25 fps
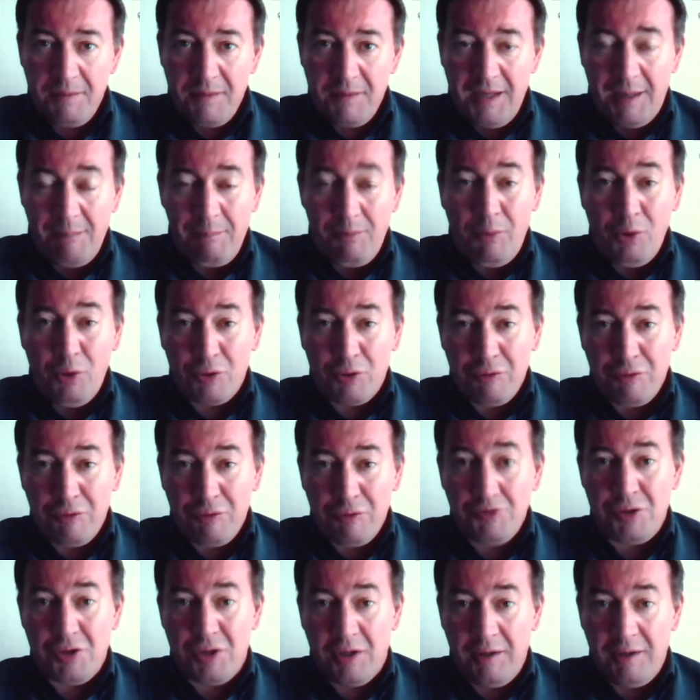and more
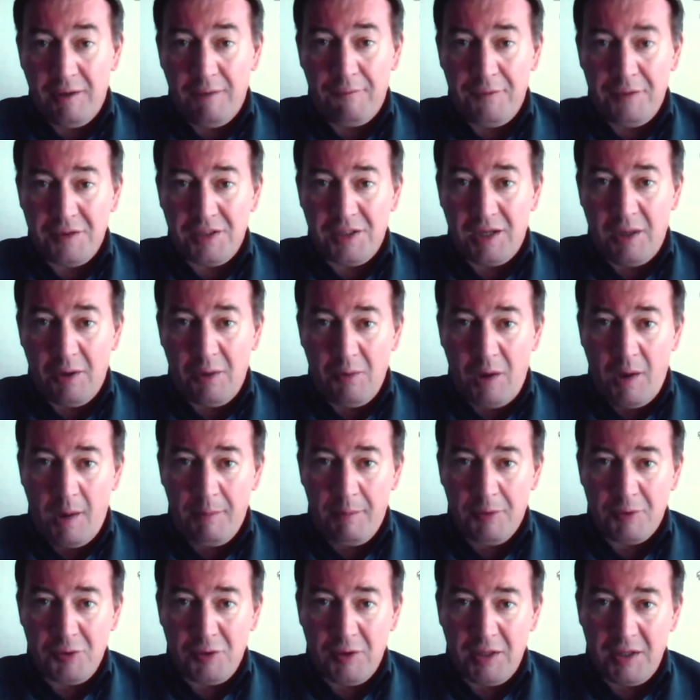crucially, offered to go to
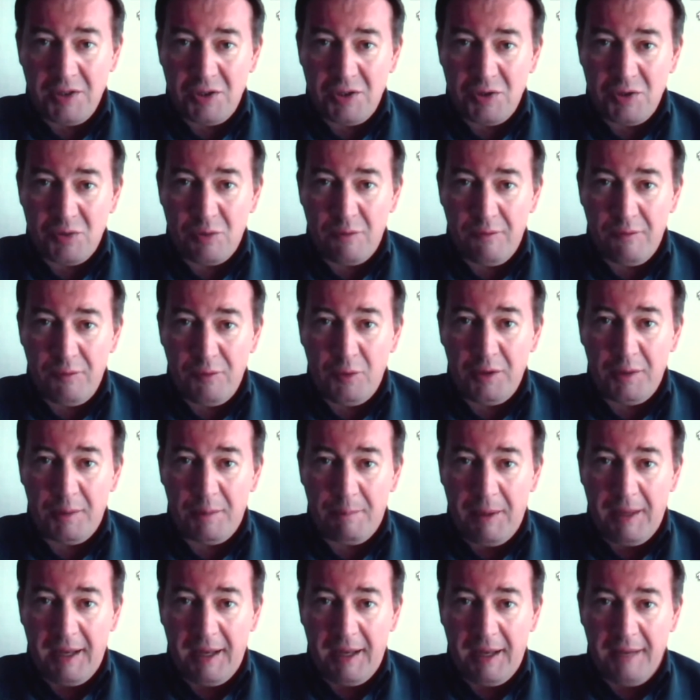arbitration to avoid a
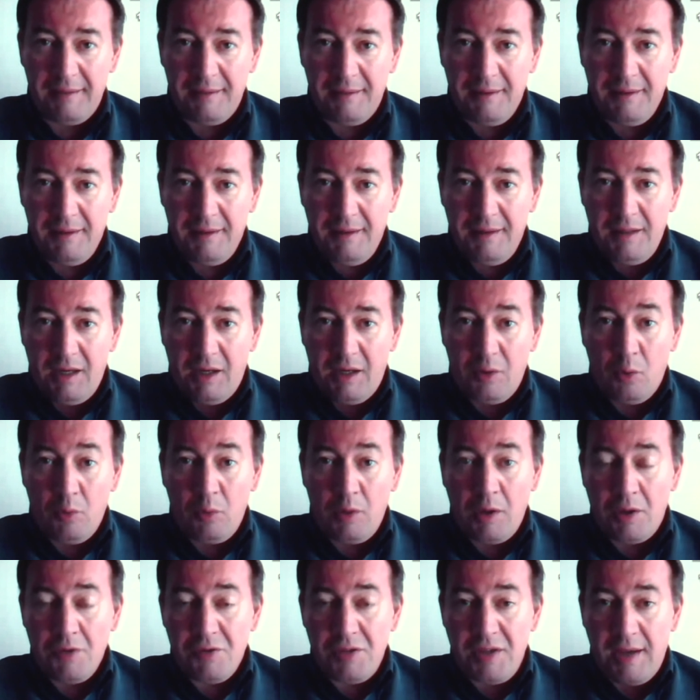ballot, and all
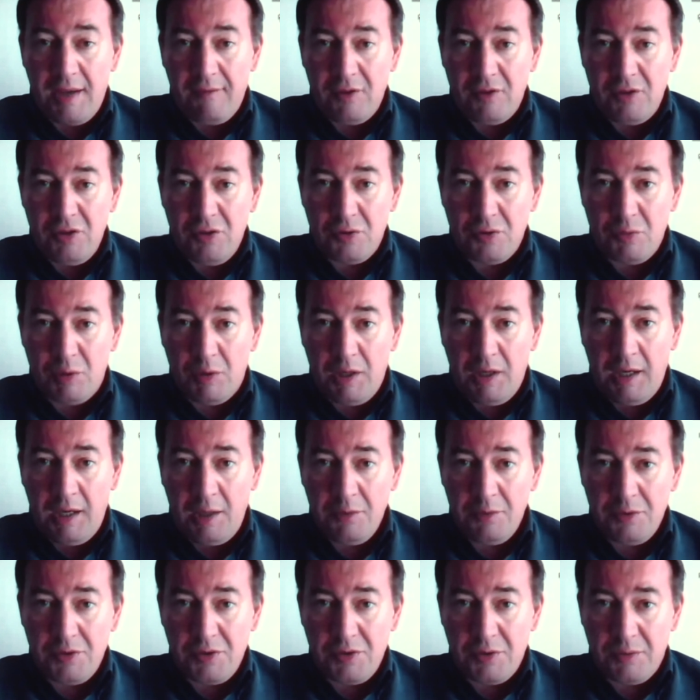those avenues were
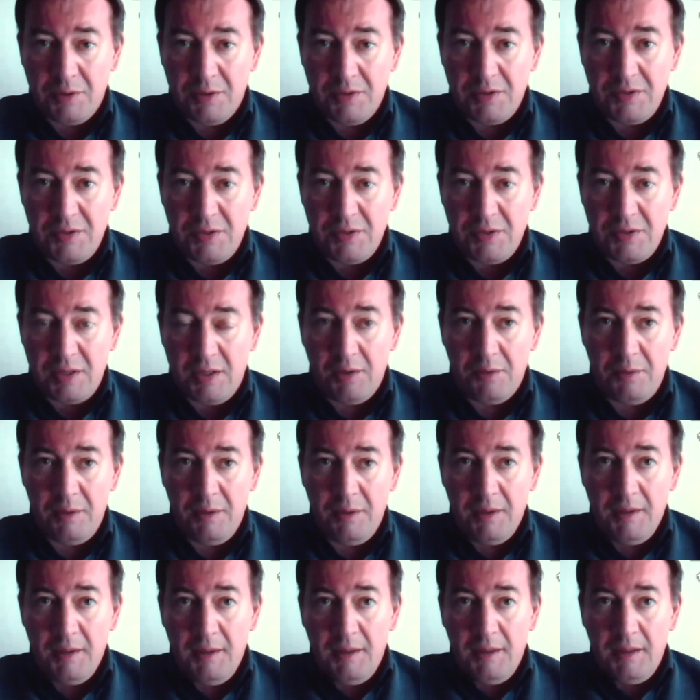closed to us. So,
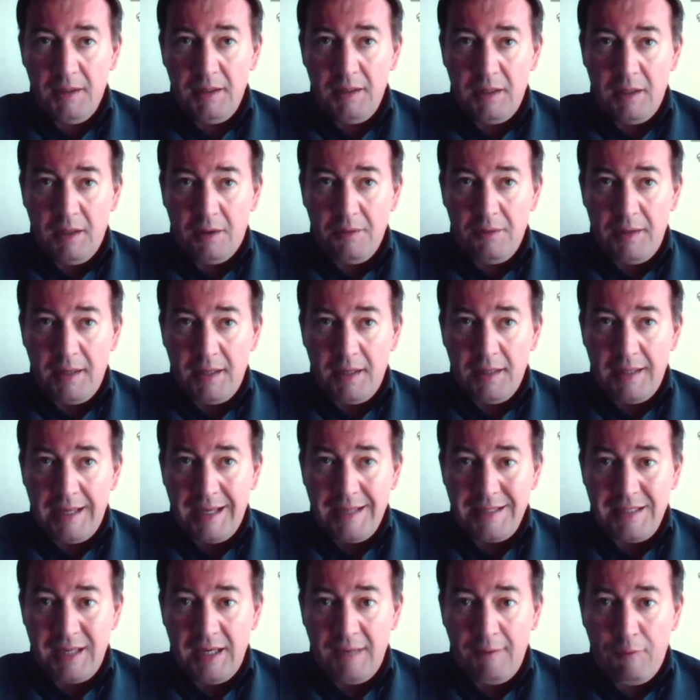
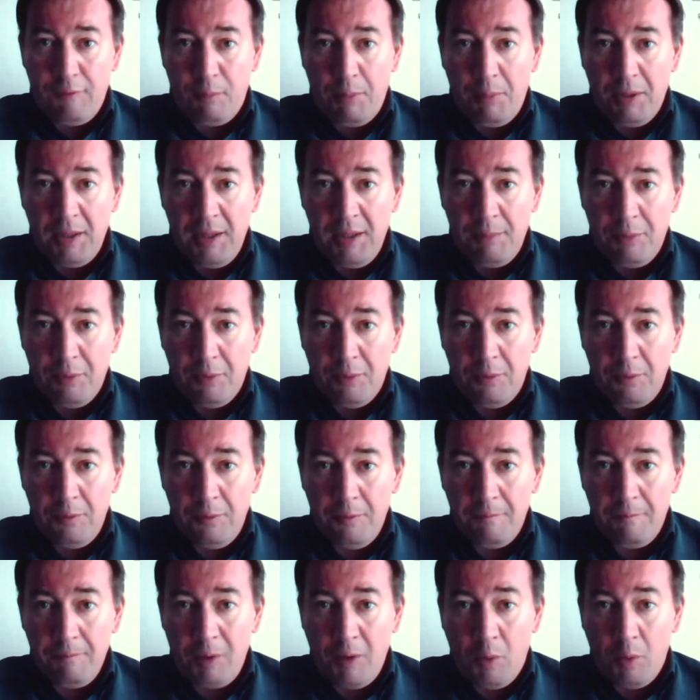that's either
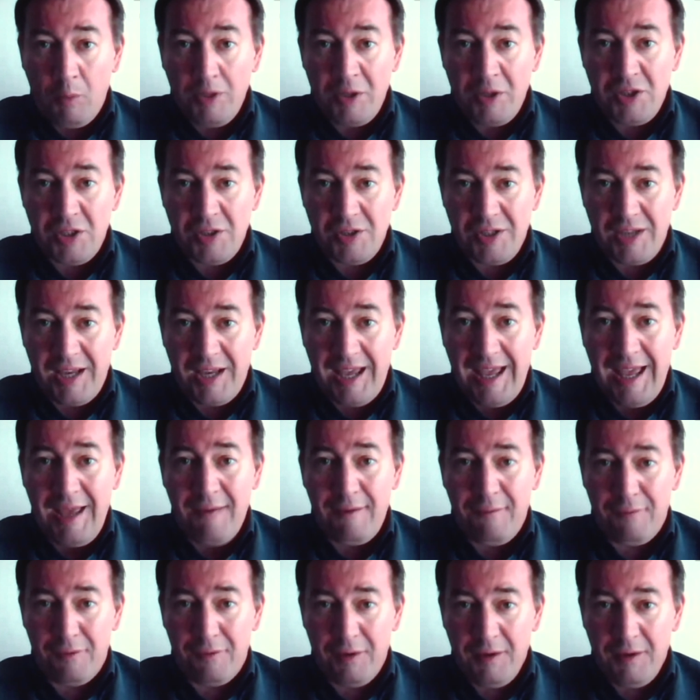people not wishing to have